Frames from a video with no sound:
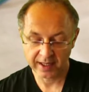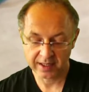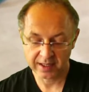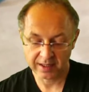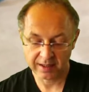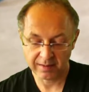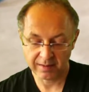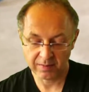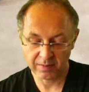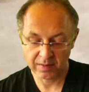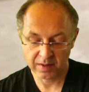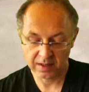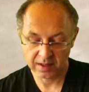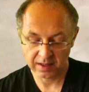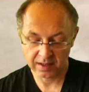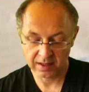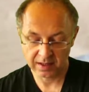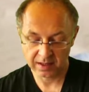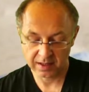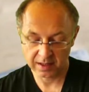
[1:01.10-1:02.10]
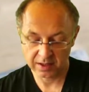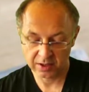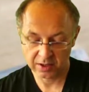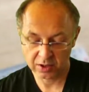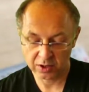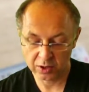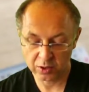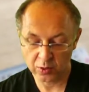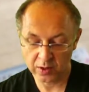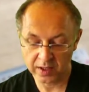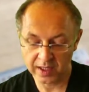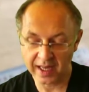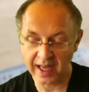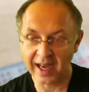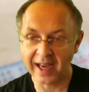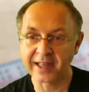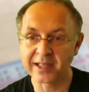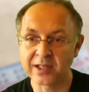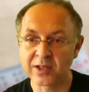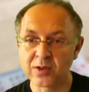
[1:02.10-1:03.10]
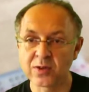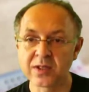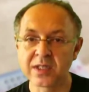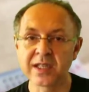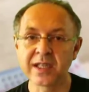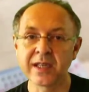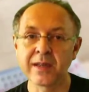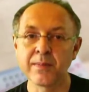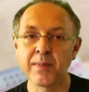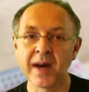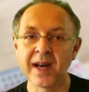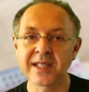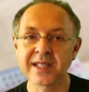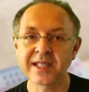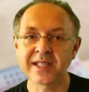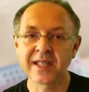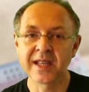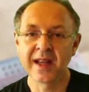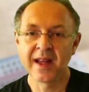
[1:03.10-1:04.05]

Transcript: them uh, to the I2C bus.